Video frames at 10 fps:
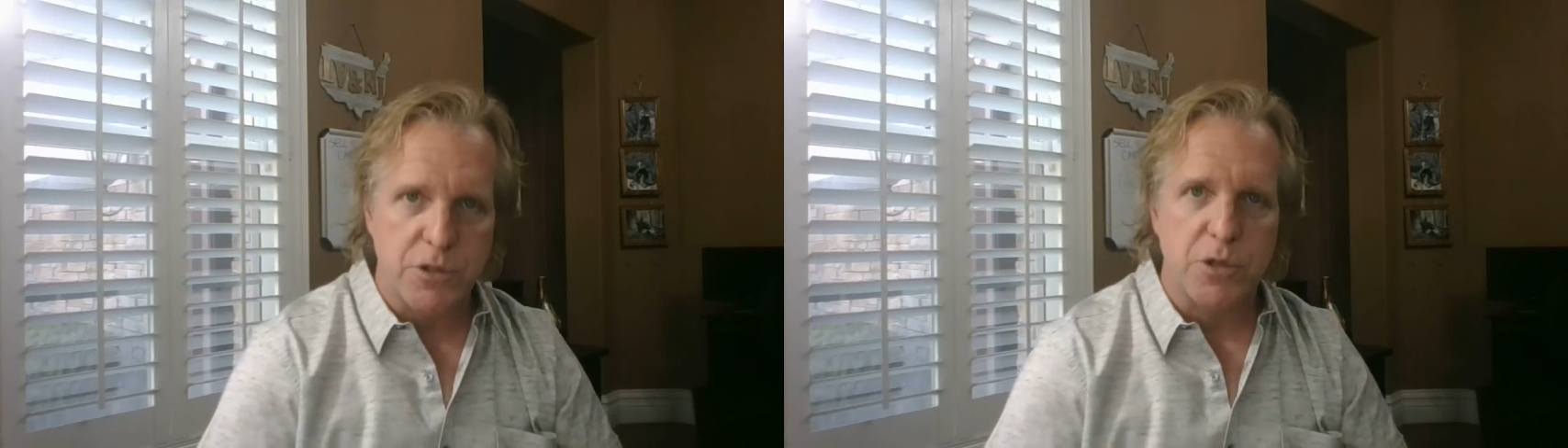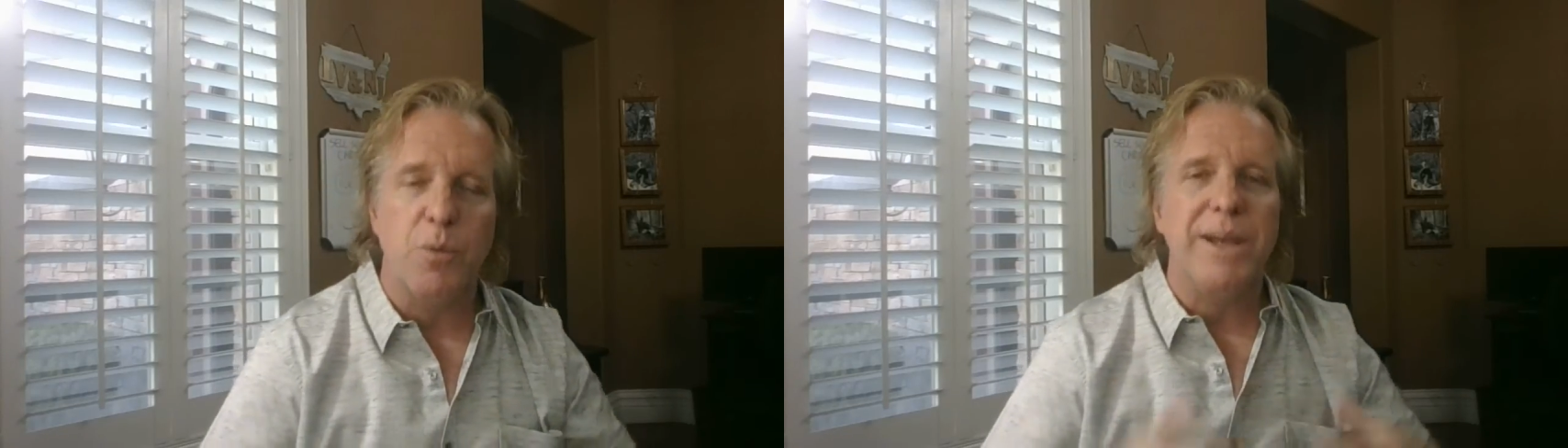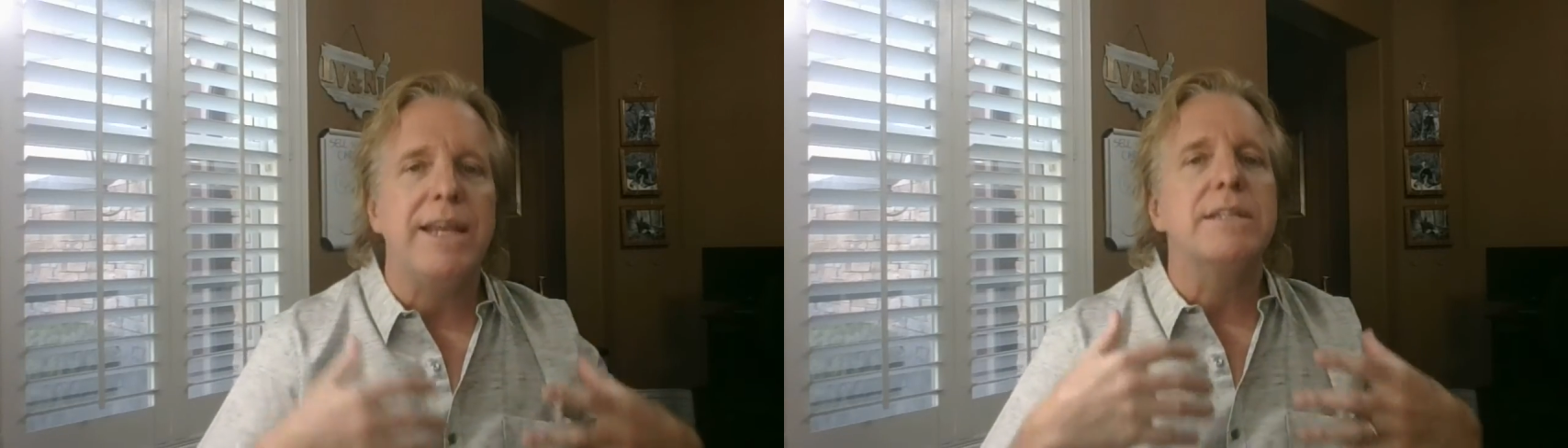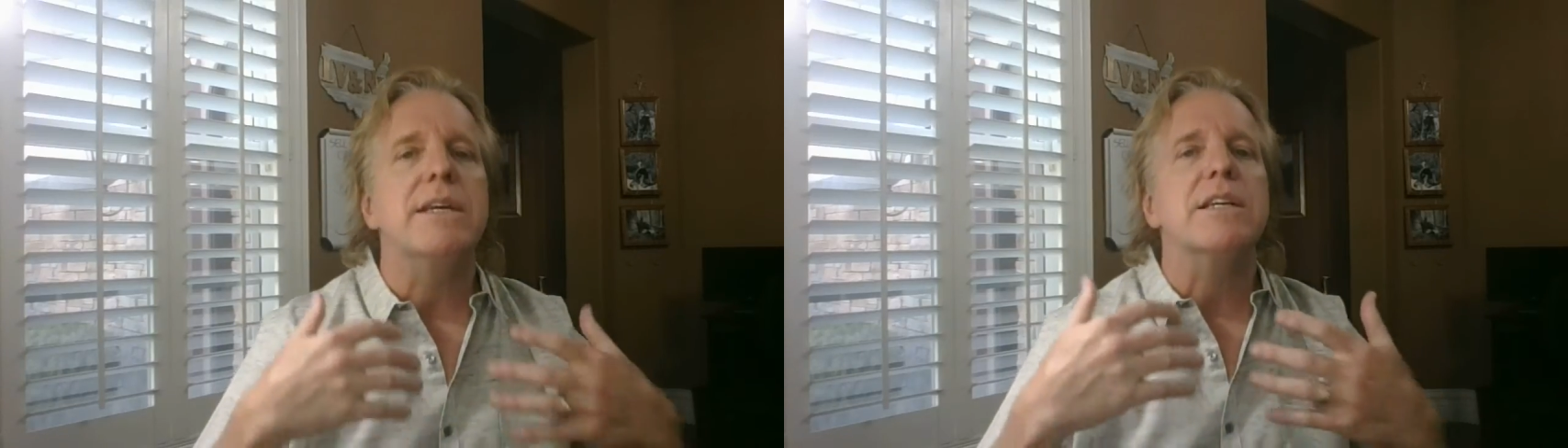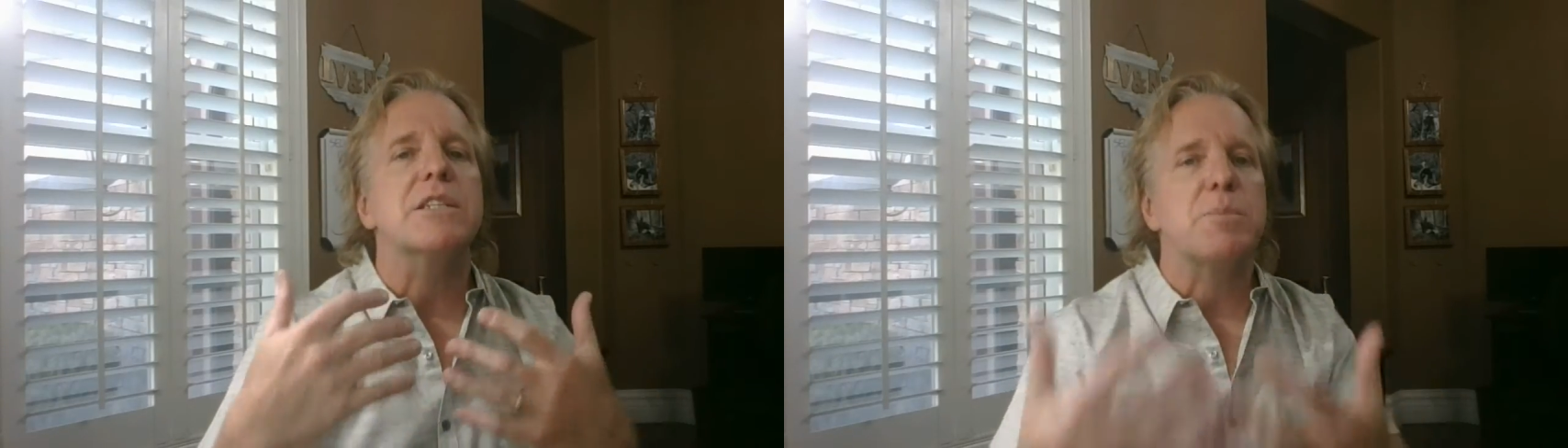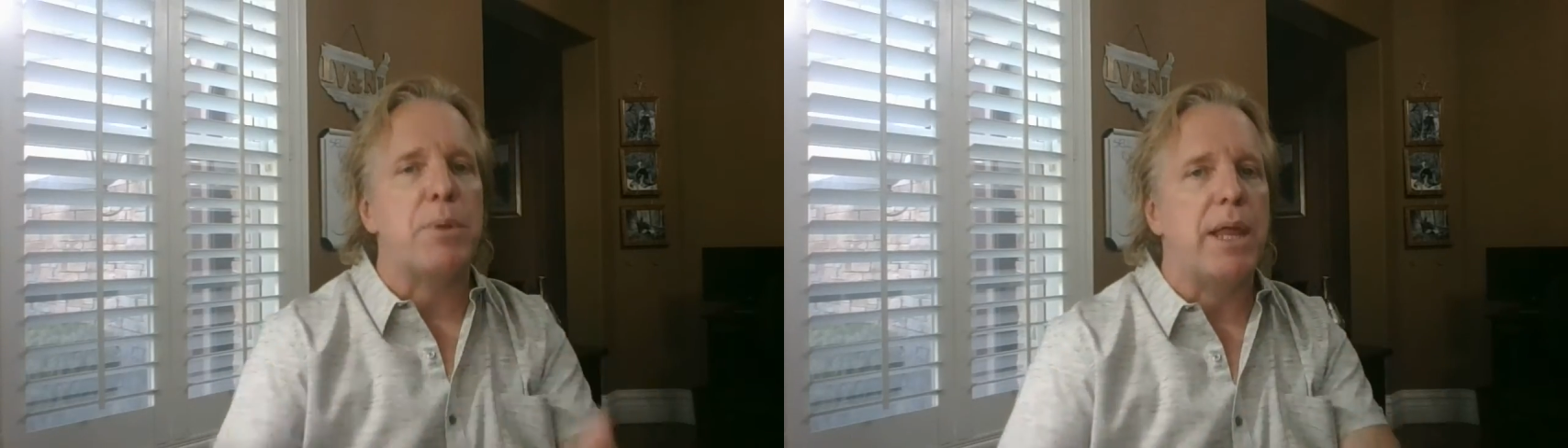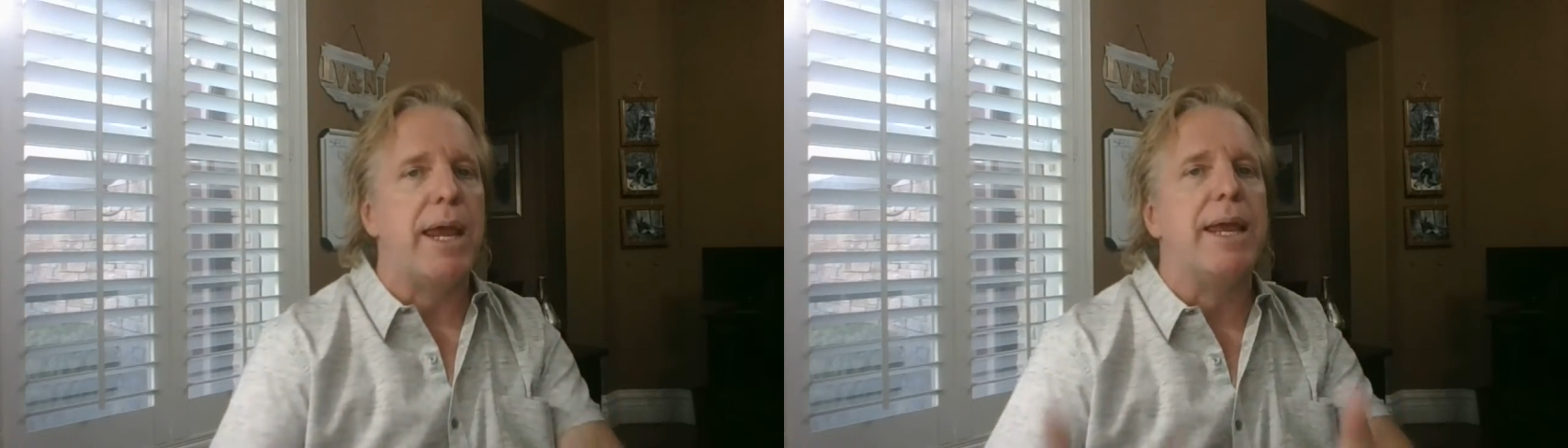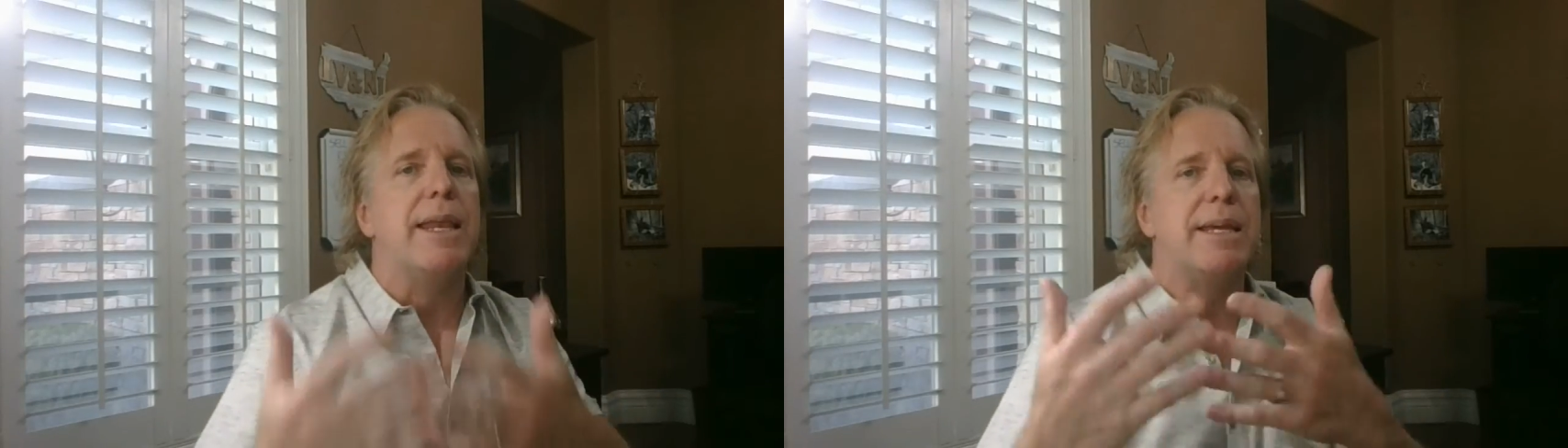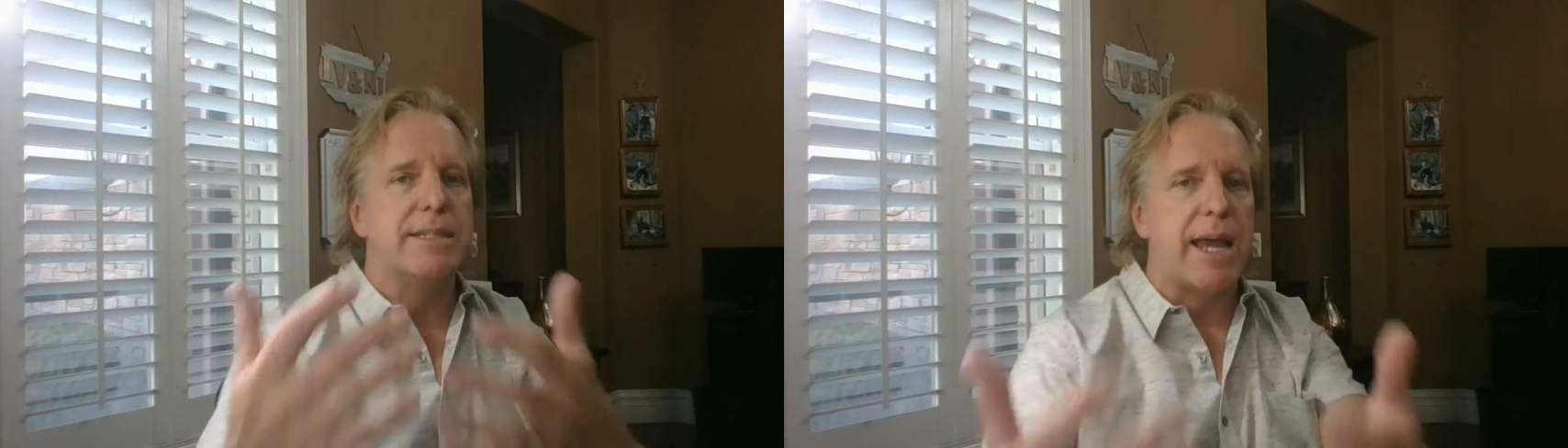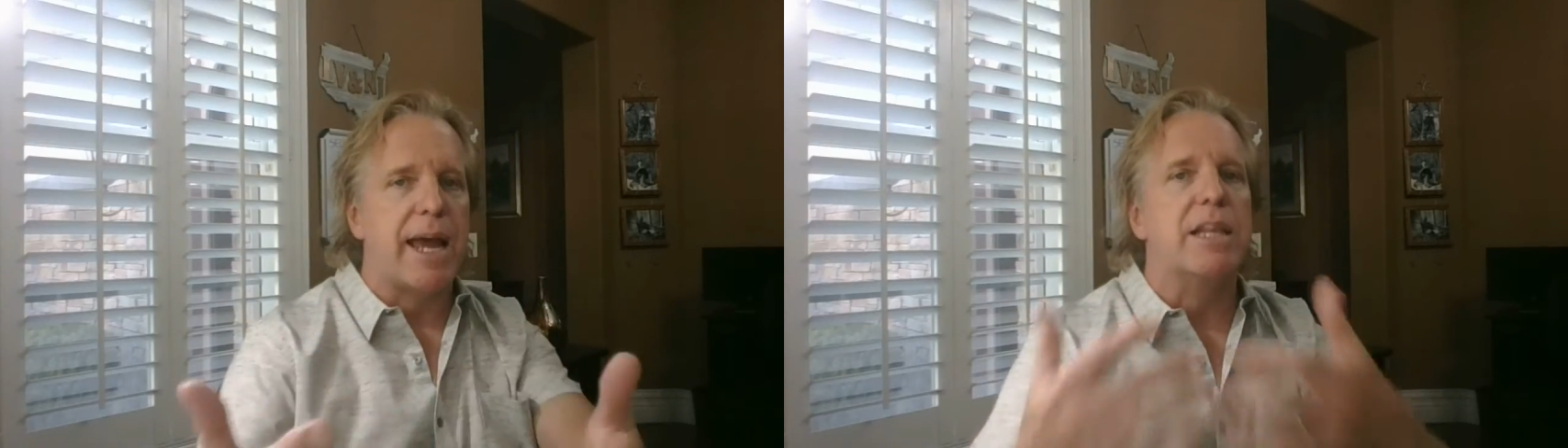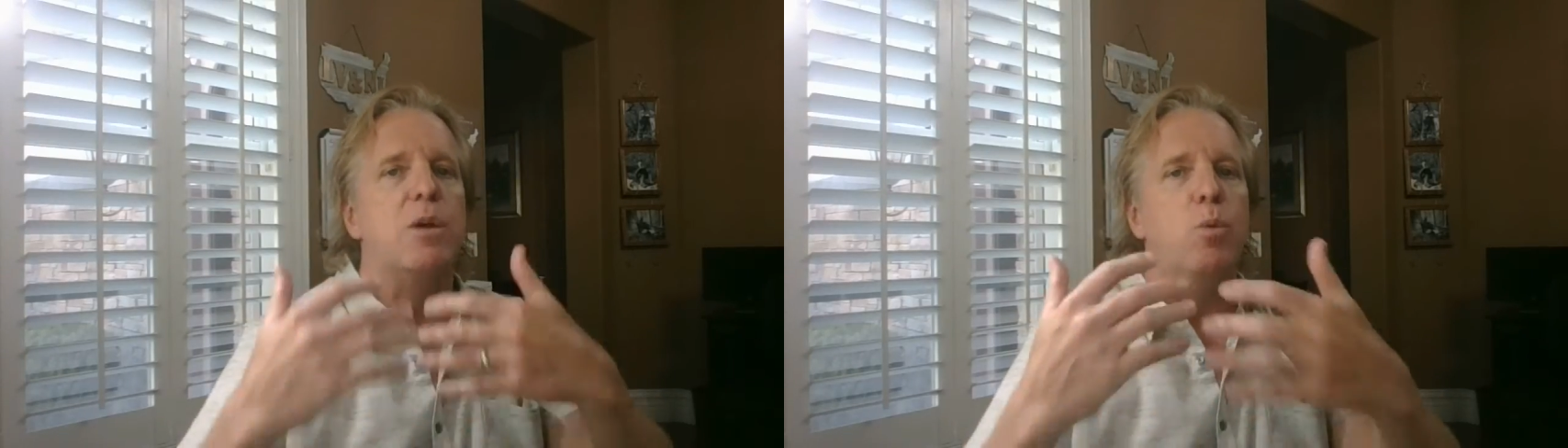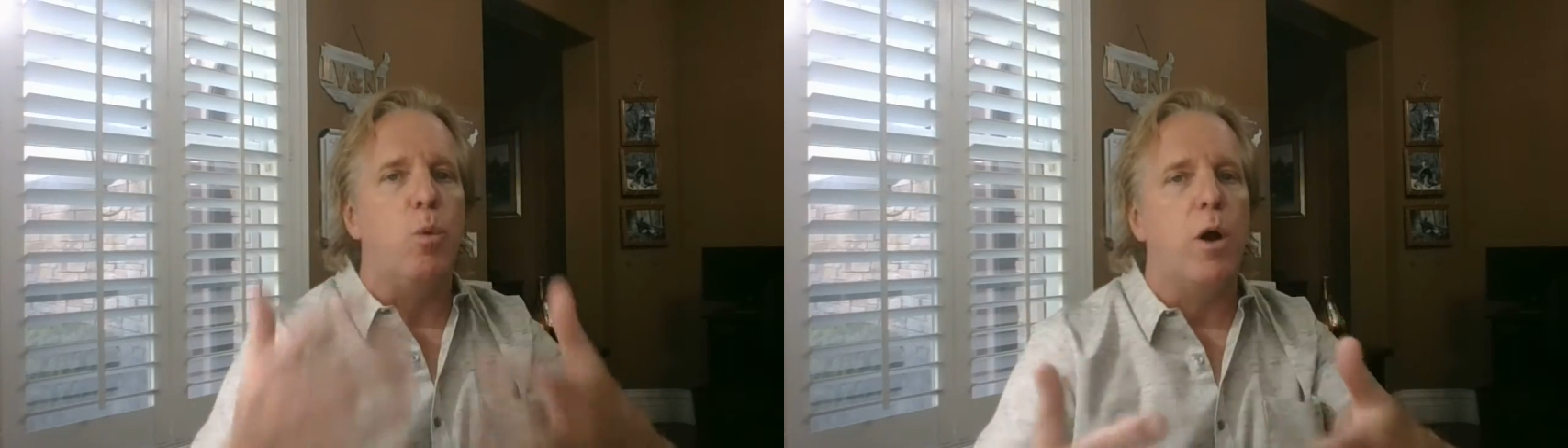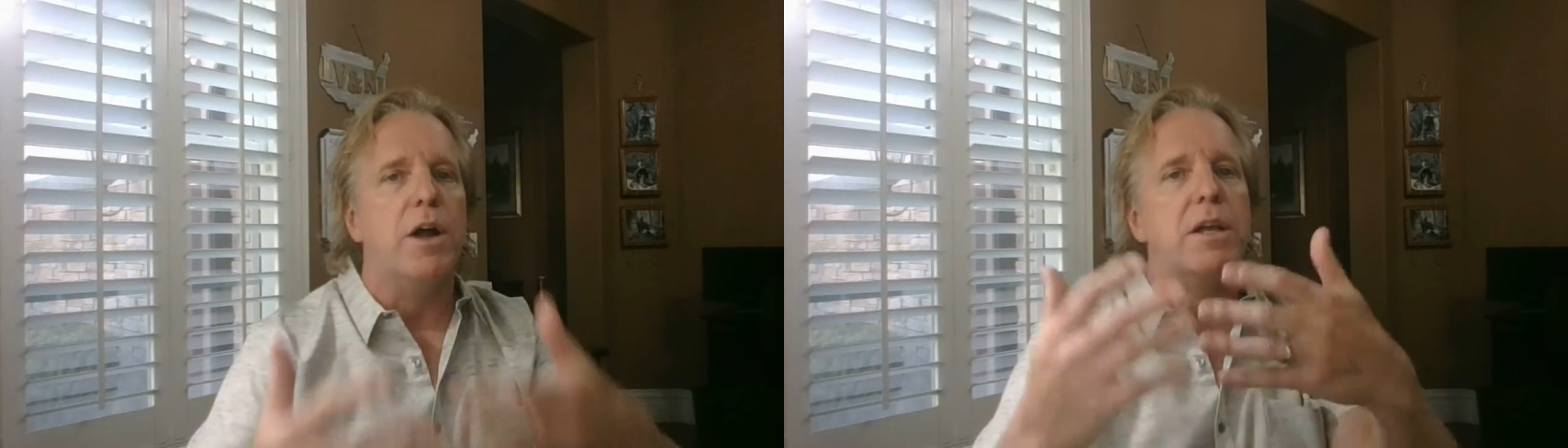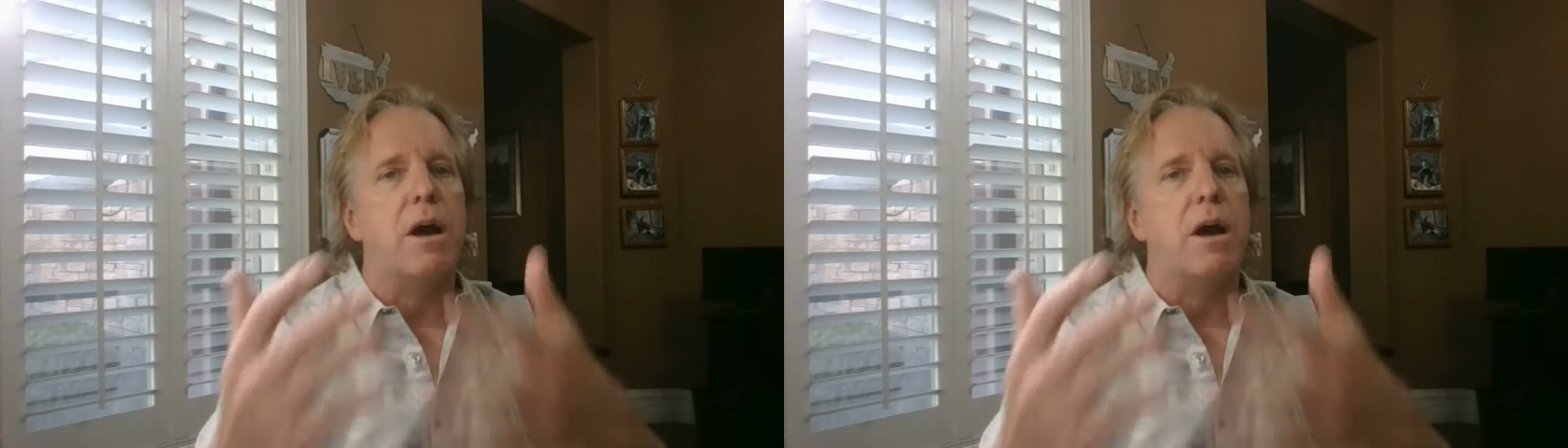So we need to explain exactly what